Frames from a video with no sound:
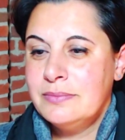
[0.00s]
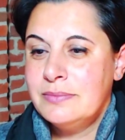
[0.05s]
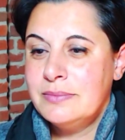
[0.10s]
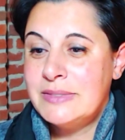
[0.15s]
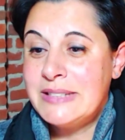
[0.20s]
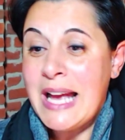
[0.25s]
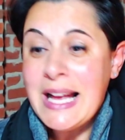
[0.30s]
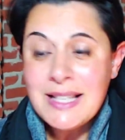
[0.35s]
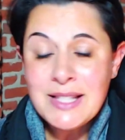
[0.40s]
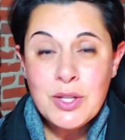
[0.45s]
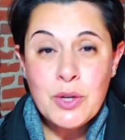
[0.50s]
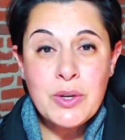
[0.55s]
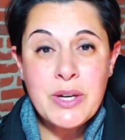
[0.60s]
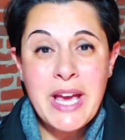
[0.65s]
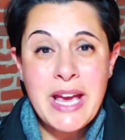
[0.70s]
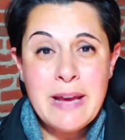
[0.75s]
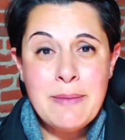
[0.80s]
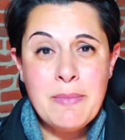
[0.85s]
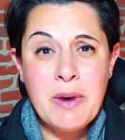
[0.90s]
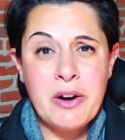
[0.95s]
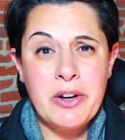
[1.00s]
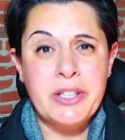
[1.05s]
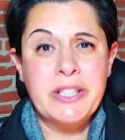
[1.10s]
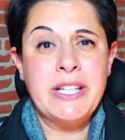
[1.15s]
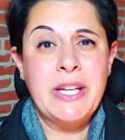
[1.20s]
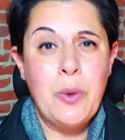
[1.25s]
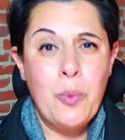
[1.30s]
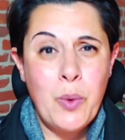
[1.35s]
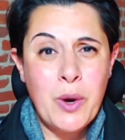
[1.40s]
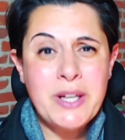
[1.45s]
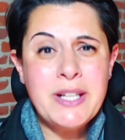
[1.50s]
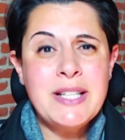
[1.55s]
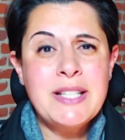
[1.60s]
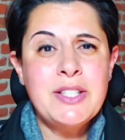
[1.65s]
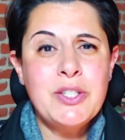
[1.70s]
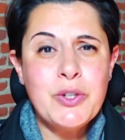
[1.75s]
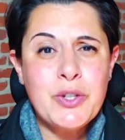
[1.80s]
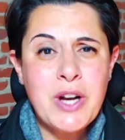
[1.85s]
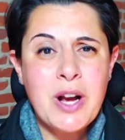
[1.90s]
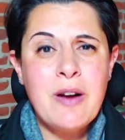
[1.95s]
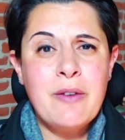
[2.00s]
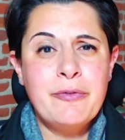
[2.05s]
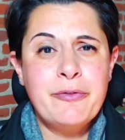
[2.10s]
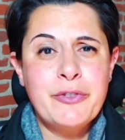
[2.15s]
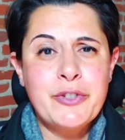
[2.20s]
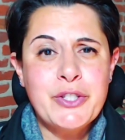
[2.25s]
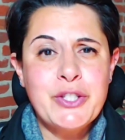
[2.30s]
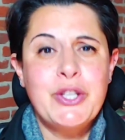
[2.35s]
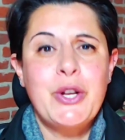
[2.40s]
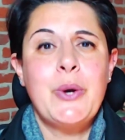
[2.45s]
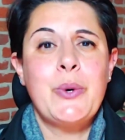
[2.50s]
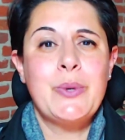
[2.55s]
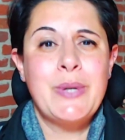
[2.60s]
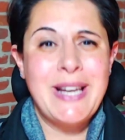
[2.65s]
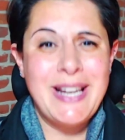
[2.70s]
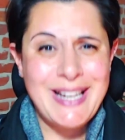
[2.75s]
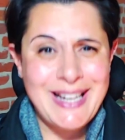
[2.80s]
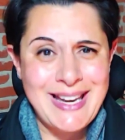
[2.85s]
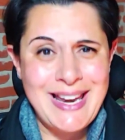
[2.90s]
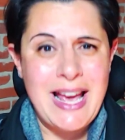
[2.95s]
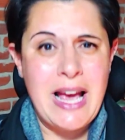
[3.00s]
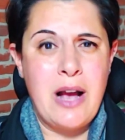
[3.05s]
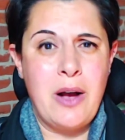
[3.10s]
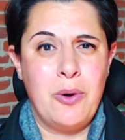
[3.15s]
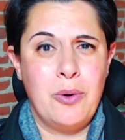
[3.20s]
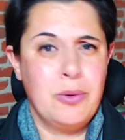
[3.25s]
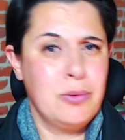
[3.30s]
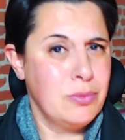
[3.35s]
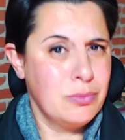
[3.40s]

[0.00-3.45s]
That's okay, Marley. What is your comfort zone now?